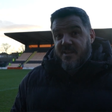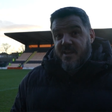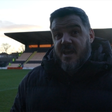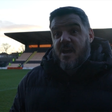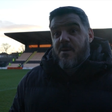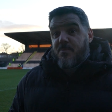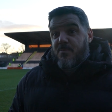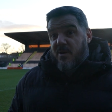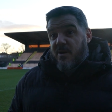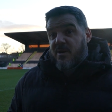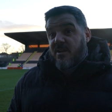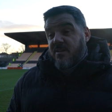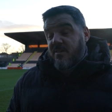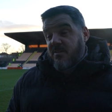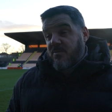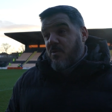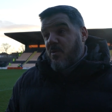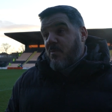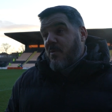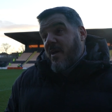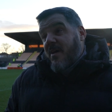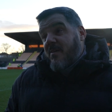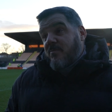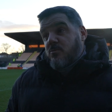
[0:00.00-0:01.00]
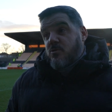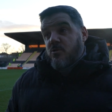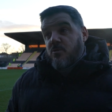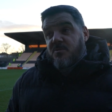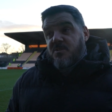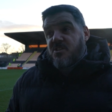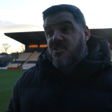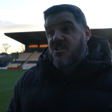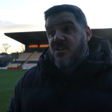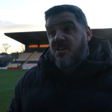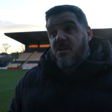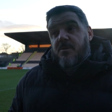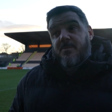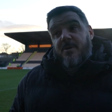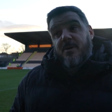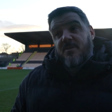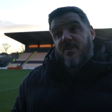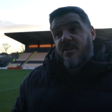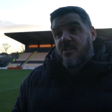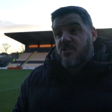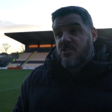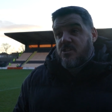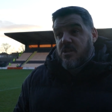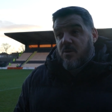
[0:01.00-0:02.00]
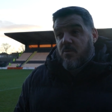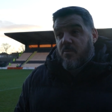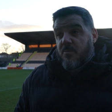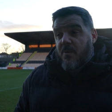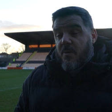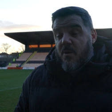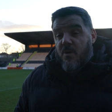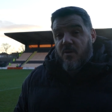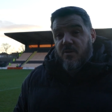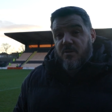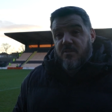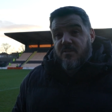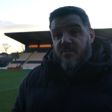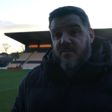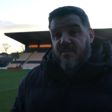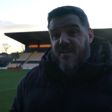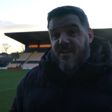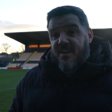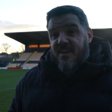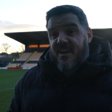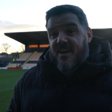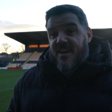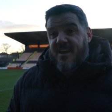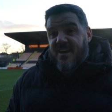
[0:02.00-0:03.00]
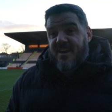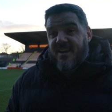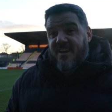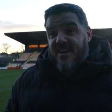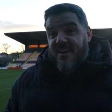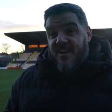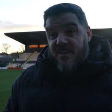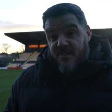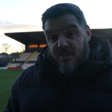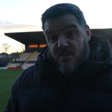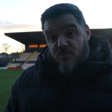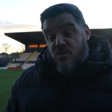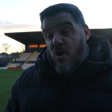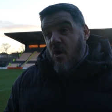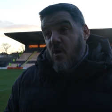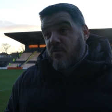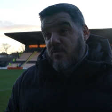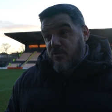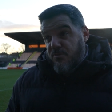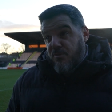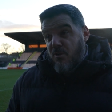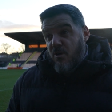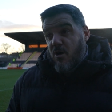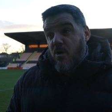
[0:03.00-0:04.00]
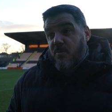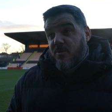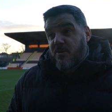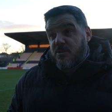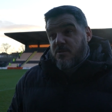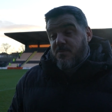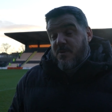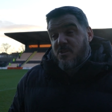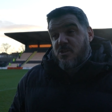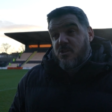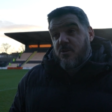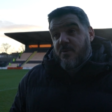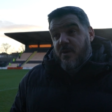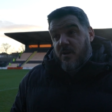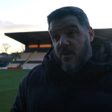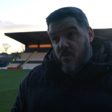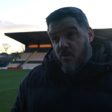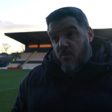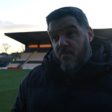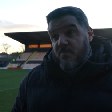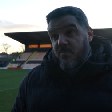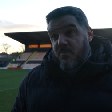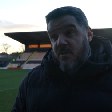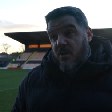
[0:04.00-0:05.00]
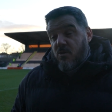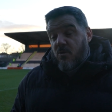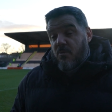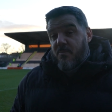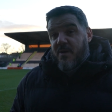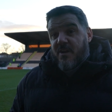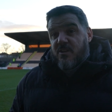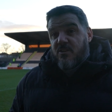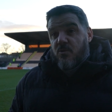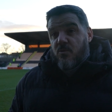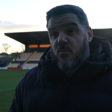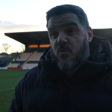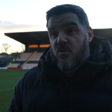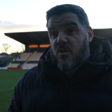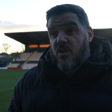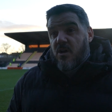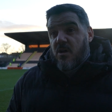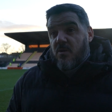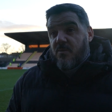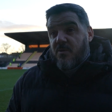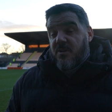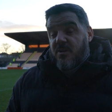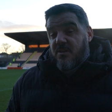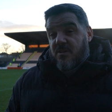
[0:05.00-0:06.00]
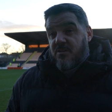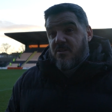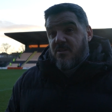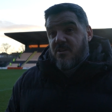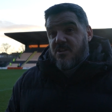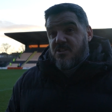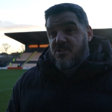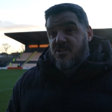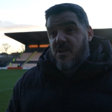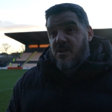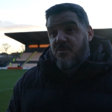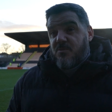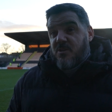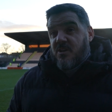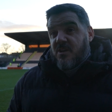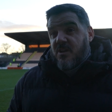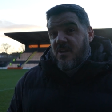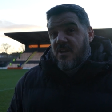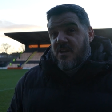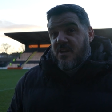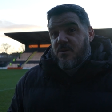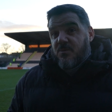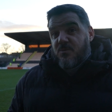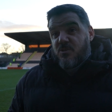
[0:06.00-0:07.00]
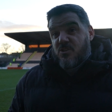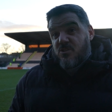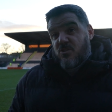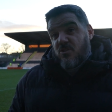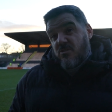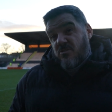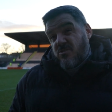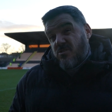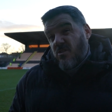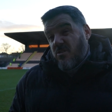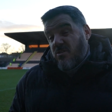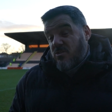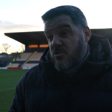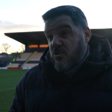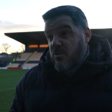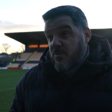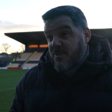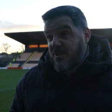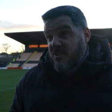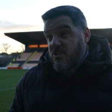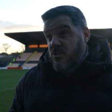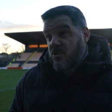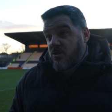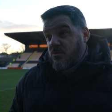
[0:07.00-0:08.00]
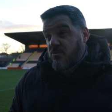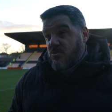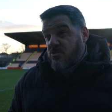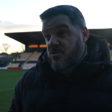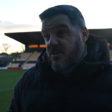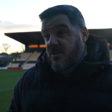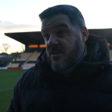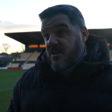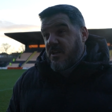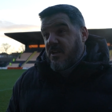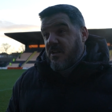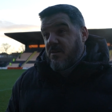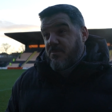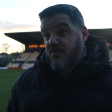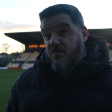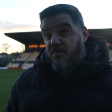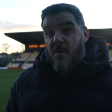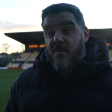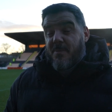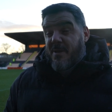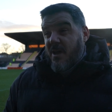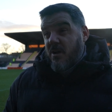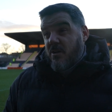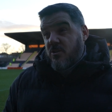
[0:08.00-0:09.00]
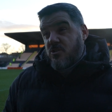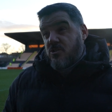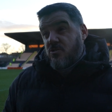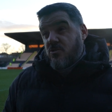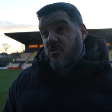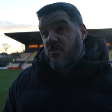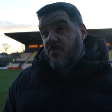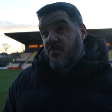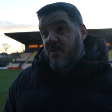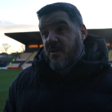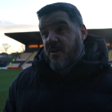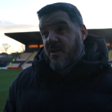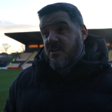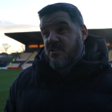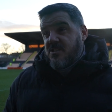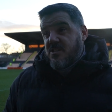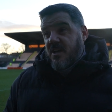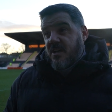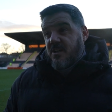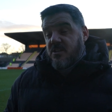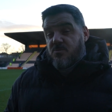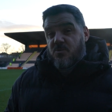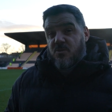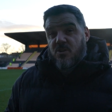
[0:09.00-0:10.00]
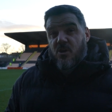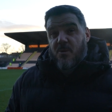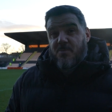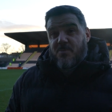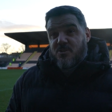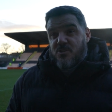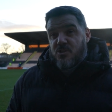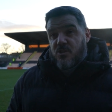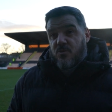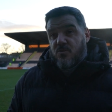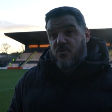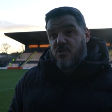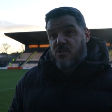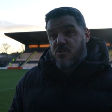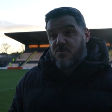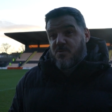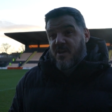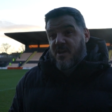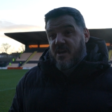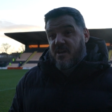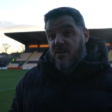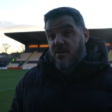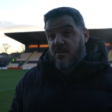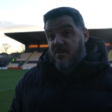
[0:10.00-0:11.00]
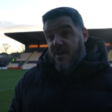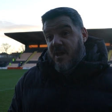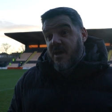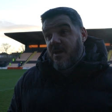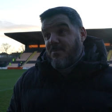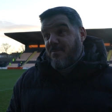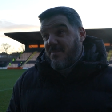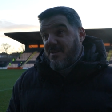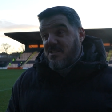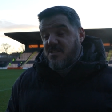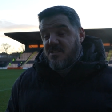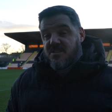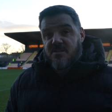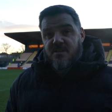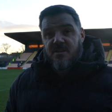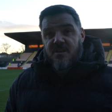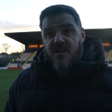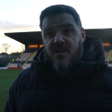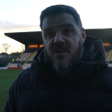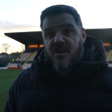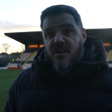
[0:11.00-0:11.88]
Yeah, brilliant. We were getting something to sing about, and that's so important. And uh, they drove us forward, especially when they come, they come back to 1 0. And like I say, we, we should, sort of should have been 2 3 0, probably out of sight by that stage with the opportunities we had and, and missed.